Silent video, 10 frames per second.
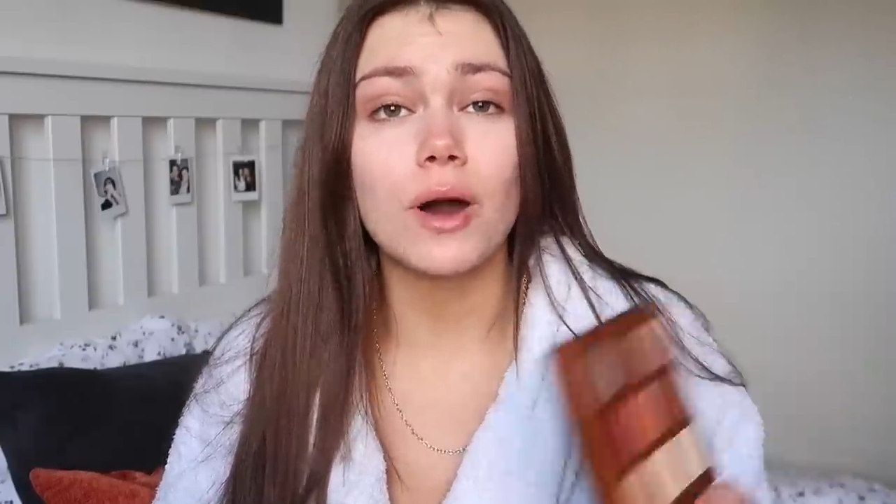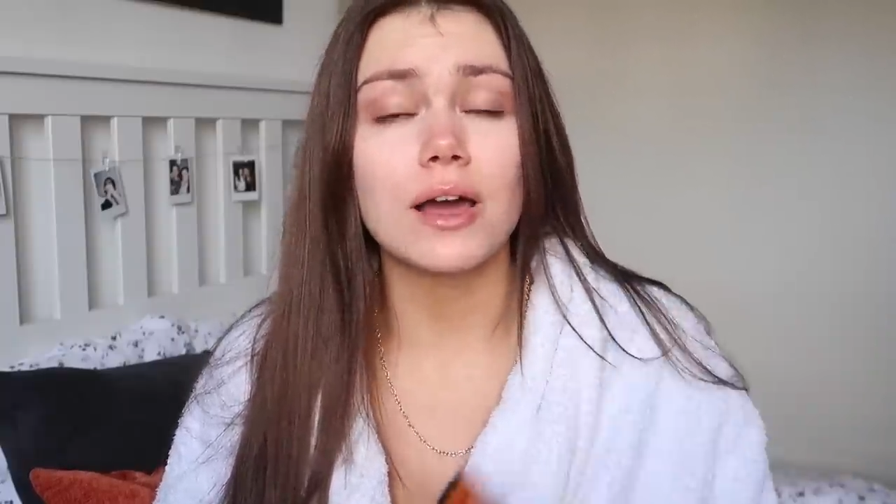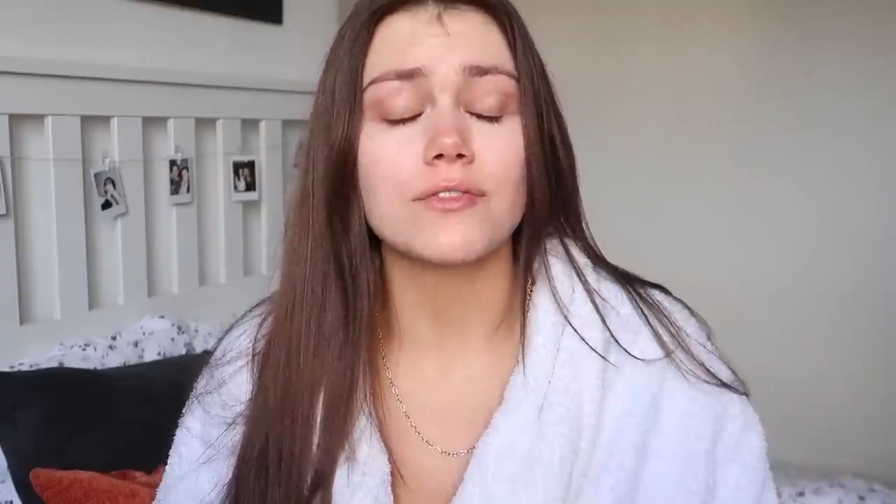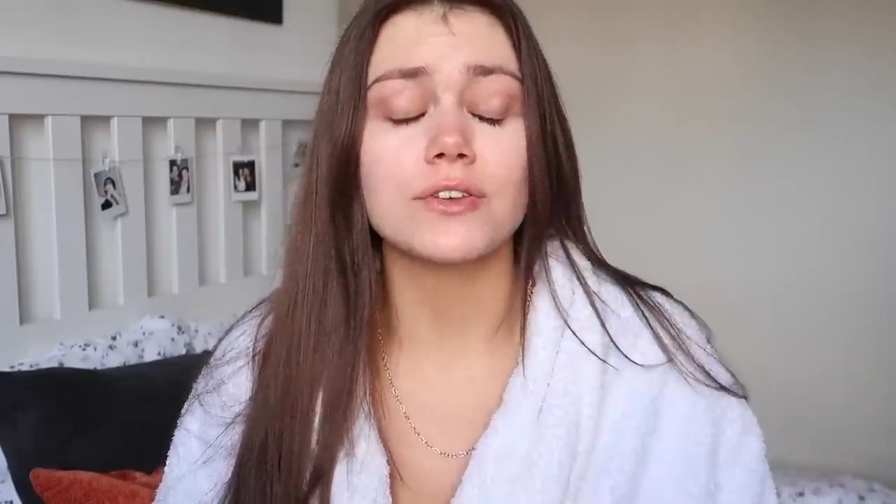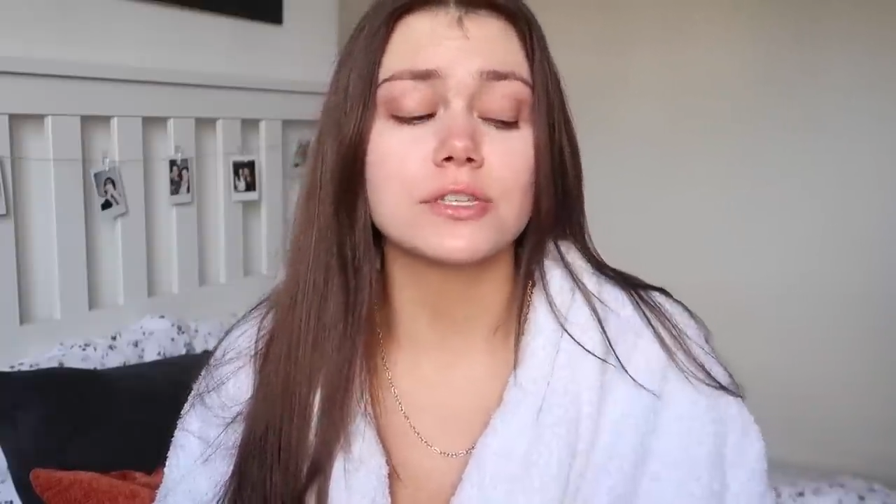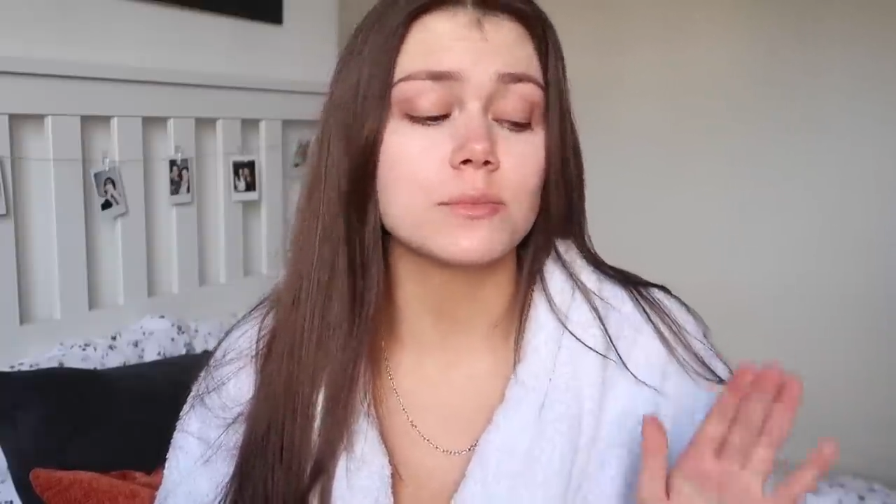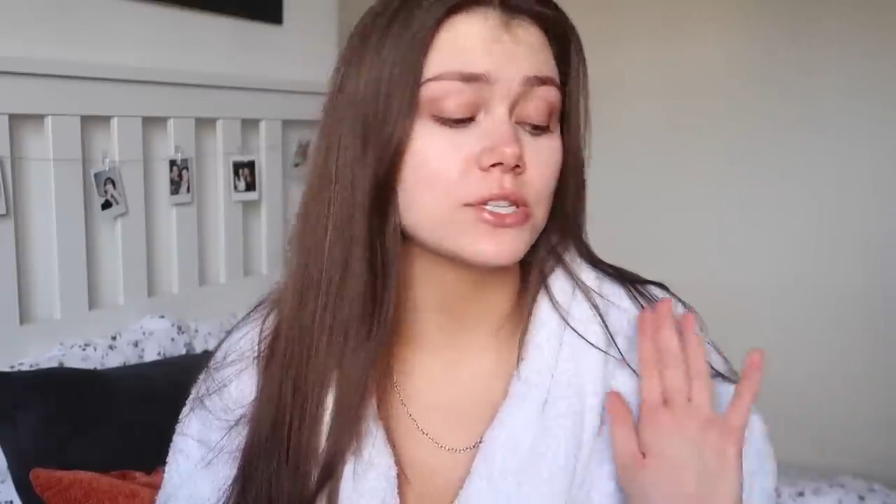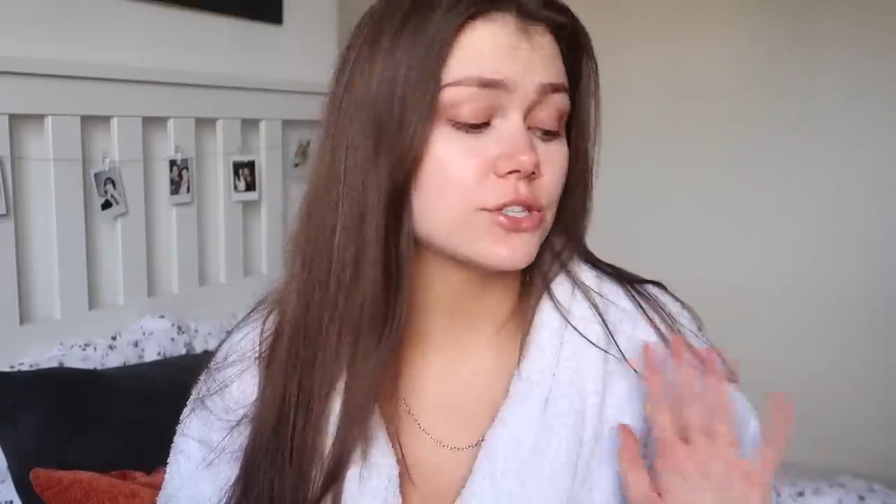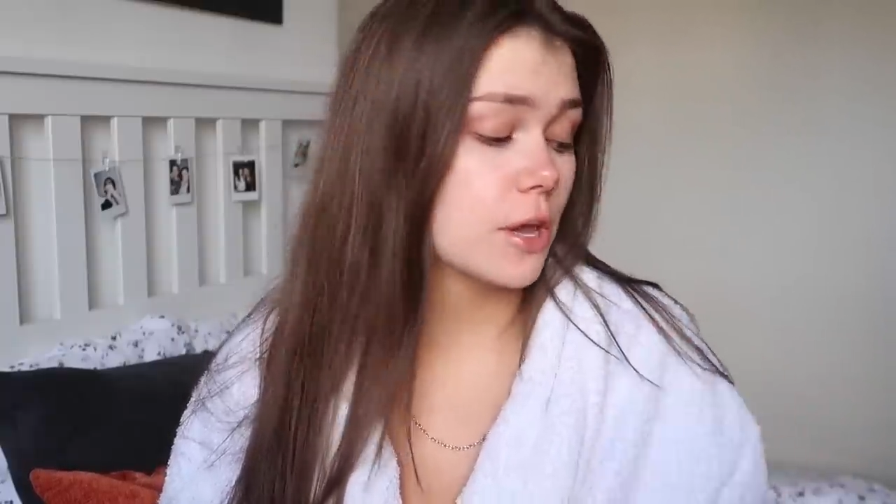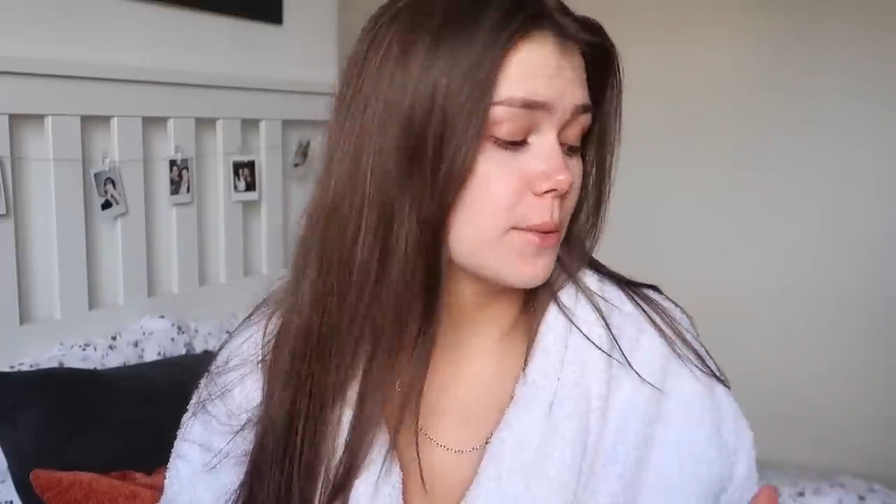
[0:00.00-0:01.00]
I've used them
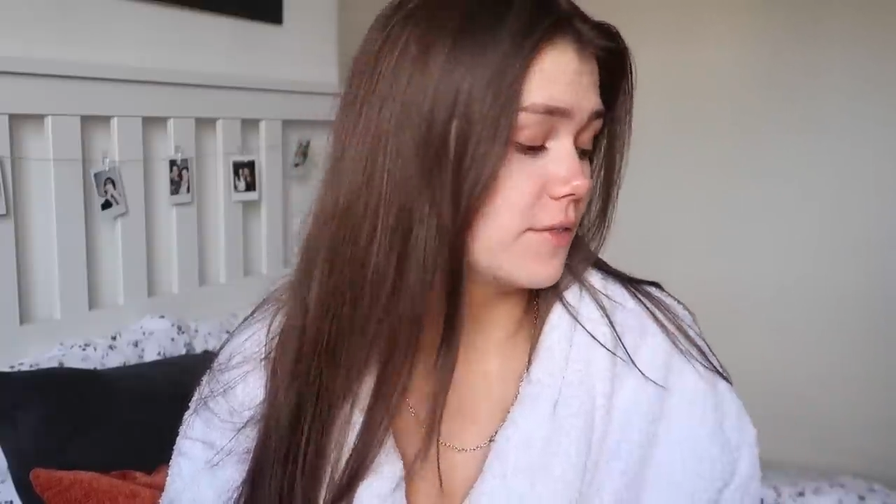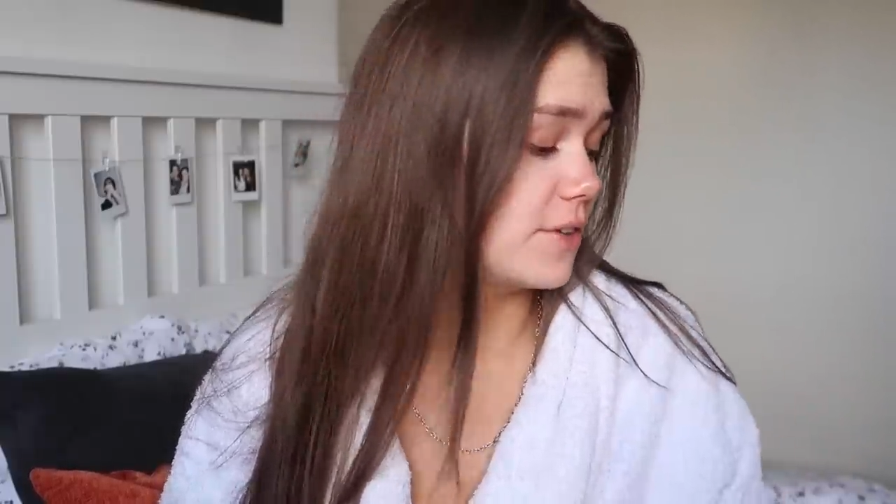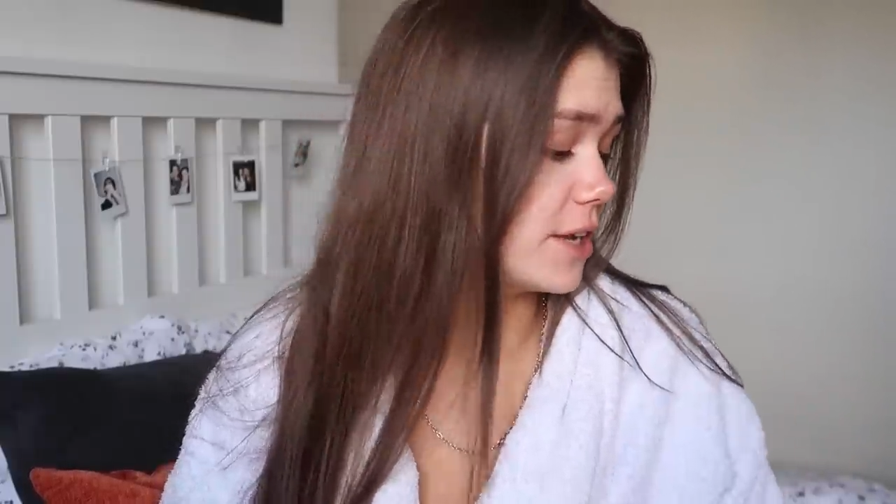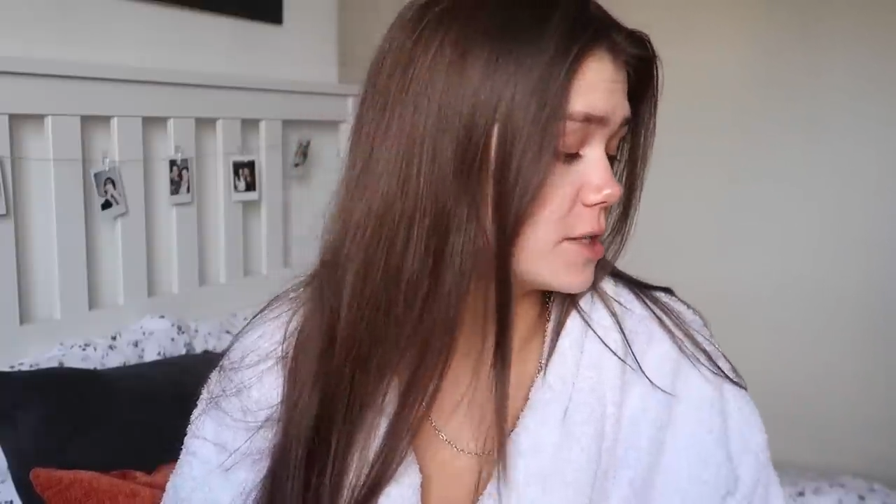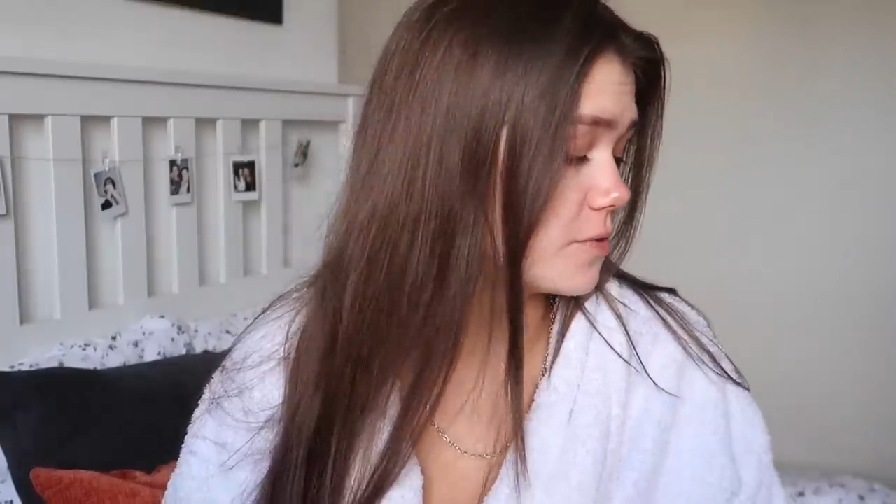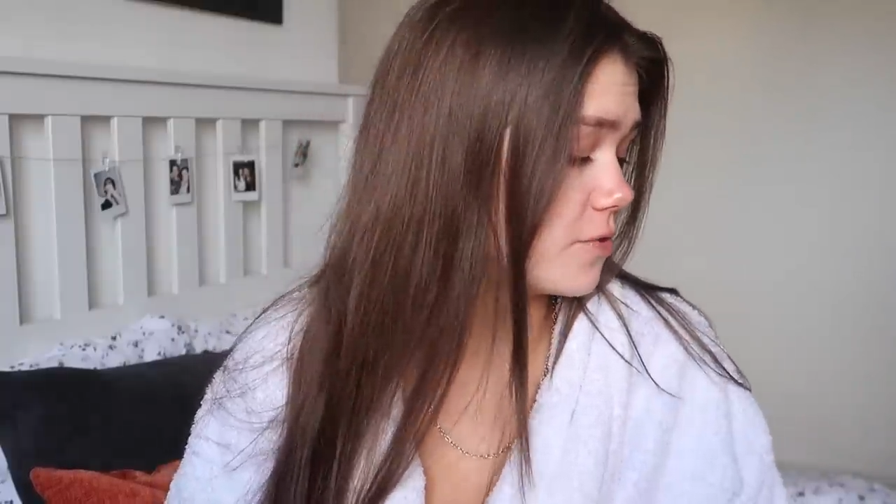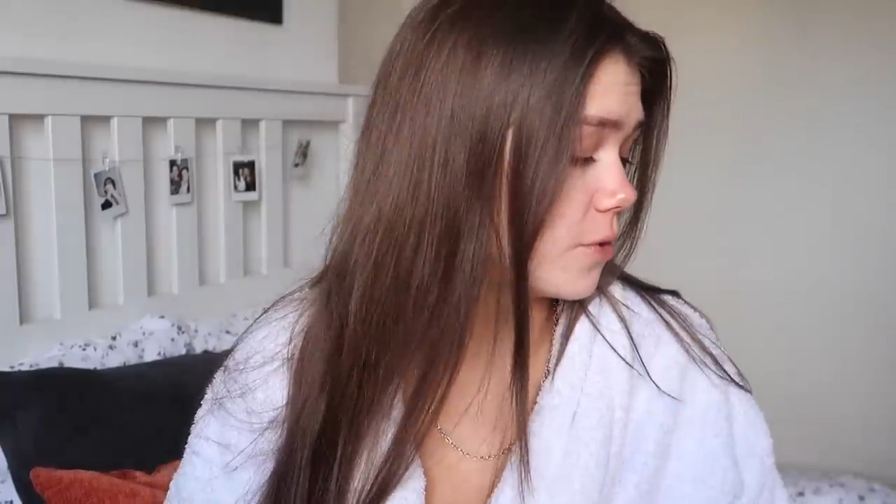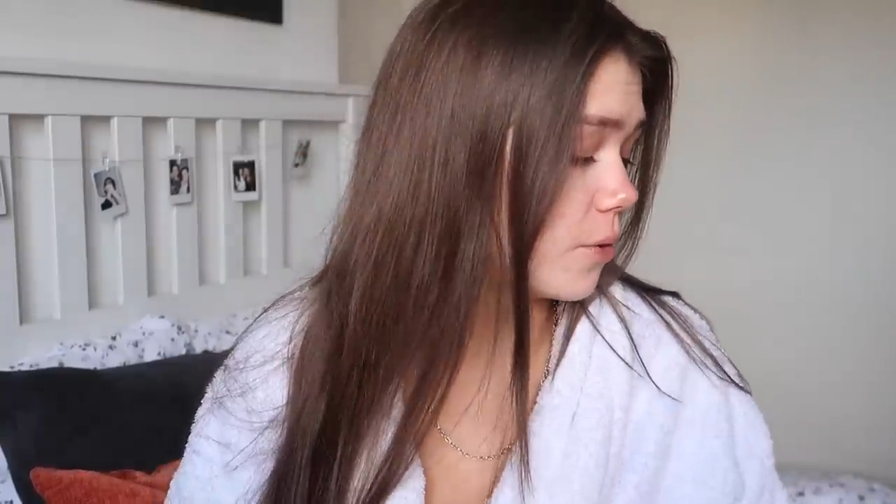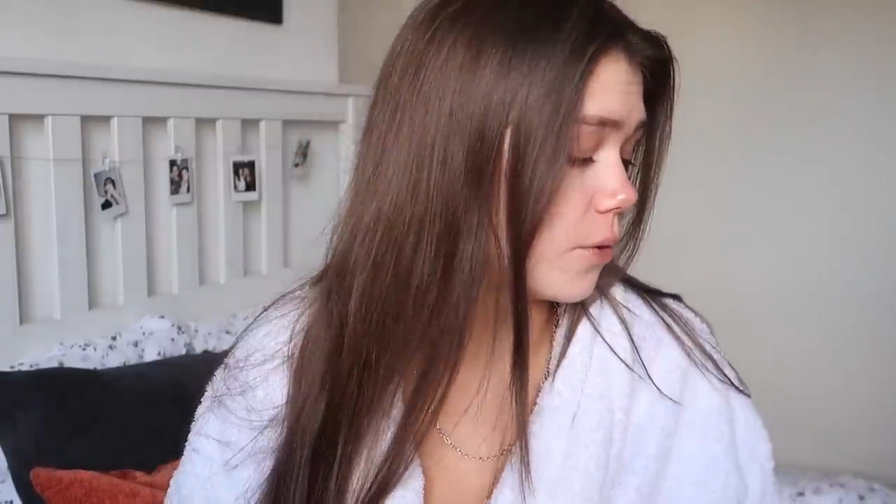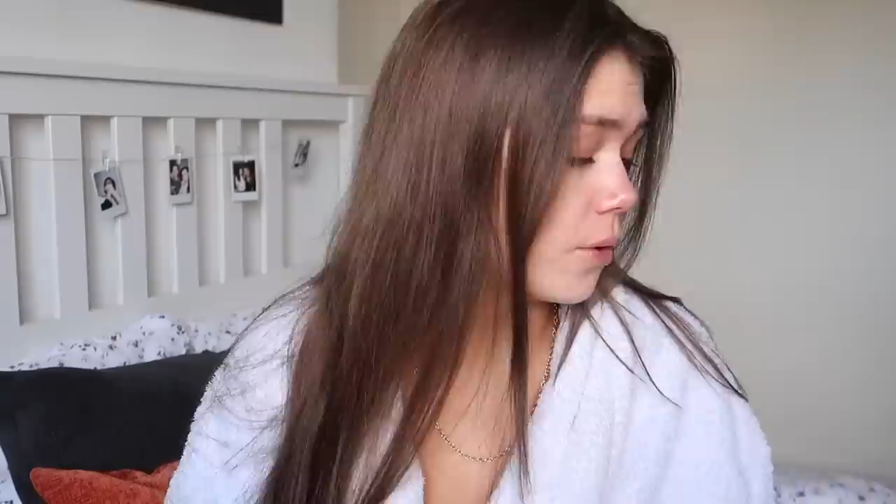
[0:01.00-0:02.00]
in so many videos
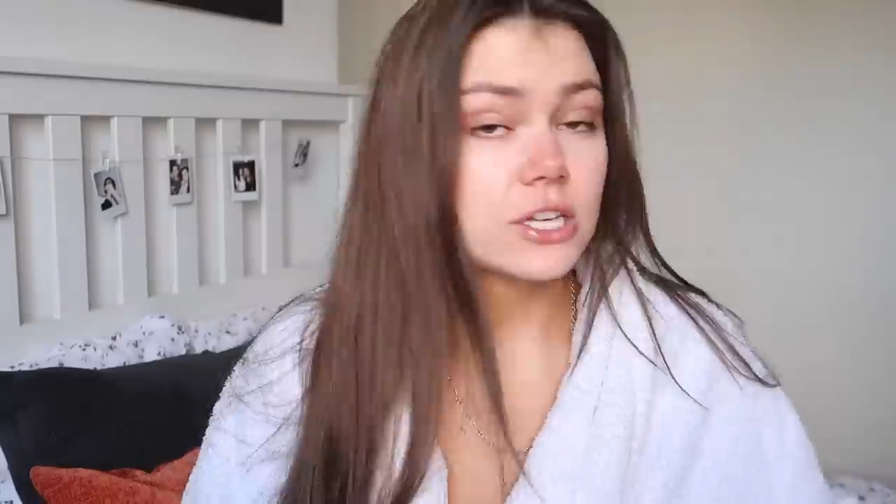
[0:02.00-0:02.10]
before.